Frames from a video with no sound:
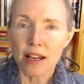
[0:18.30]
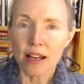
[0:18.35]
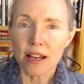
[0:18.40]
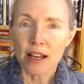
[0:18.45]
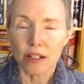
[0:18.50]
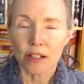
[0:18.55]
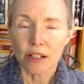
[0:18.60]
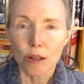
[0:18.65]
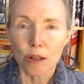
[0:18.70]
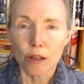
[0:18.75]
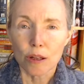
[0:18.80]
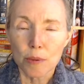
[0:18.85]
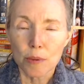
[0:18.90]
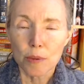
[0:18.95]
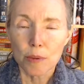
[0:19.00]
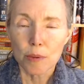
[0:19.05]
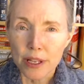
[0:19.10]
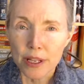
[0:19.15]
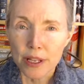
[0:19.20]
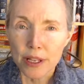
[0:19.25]

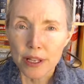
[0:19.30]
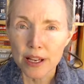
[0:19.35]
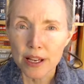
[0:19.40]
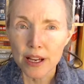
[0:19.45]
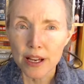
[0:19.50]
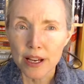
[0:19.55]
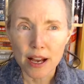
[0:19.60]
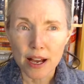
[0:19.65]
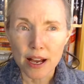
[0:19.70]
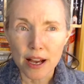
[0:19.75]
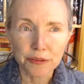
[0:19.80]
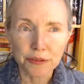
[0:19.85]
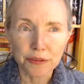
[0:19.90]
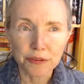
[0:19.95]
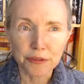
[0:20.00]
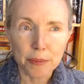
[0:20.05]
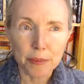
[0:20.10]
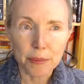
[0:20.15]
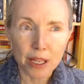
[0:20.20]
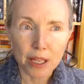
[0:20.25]
Global
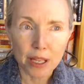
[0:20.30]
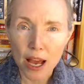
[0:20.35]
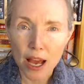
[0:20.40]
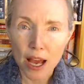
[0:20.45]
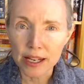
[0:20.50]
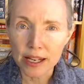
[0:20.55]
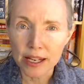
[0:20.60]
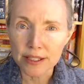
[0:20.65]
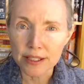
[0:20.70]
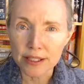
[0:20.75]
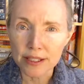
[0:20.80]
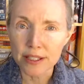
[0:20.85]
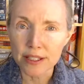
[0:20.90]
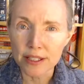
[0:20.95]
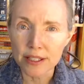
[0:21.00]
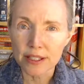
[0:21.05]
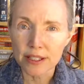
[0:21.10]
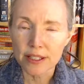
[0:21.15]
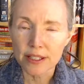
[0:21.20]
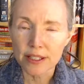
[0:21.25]
Freedom Alliance